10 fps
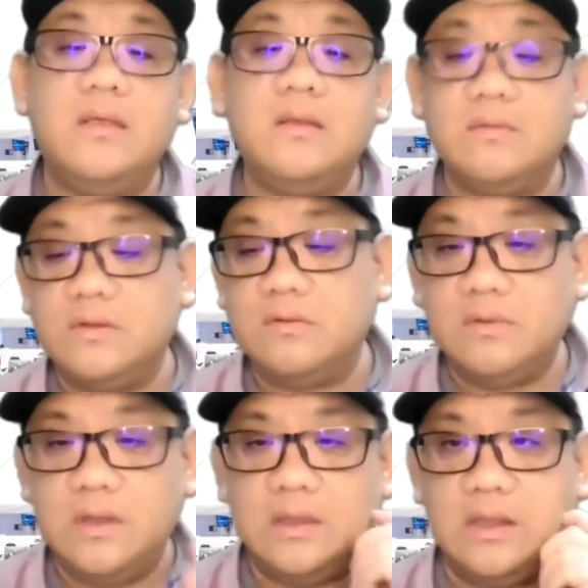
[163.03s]
Now, so
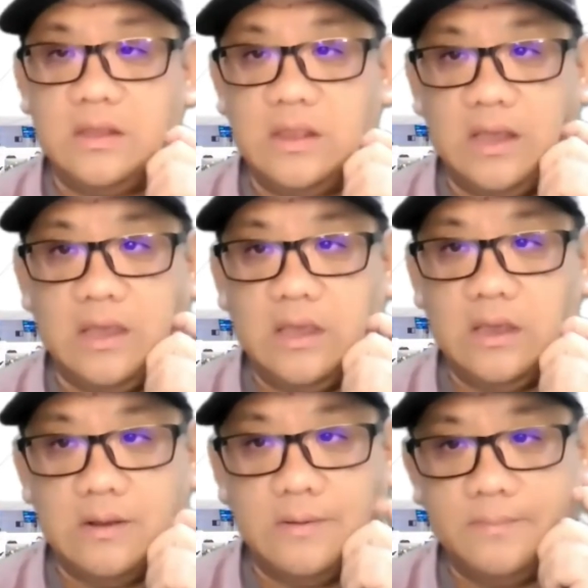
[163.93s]
this is the
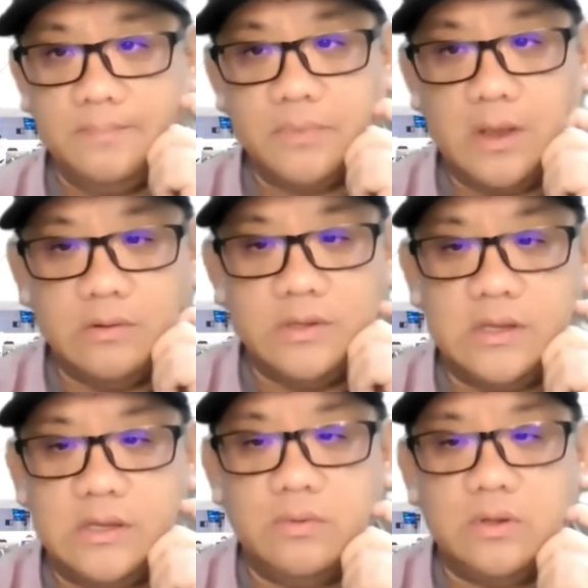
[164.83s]
I
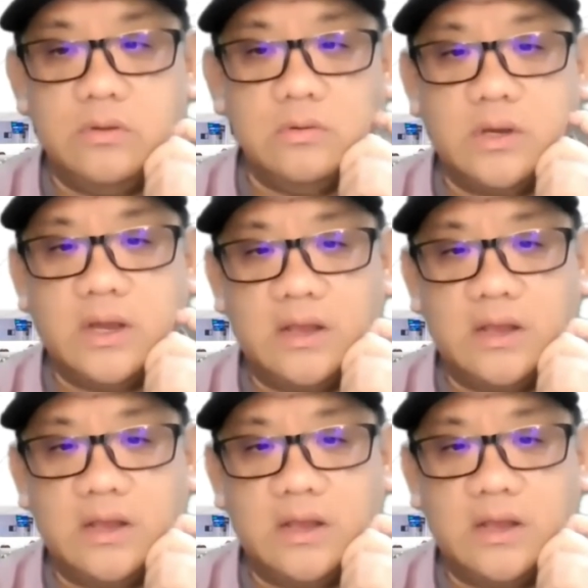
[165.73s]
just want to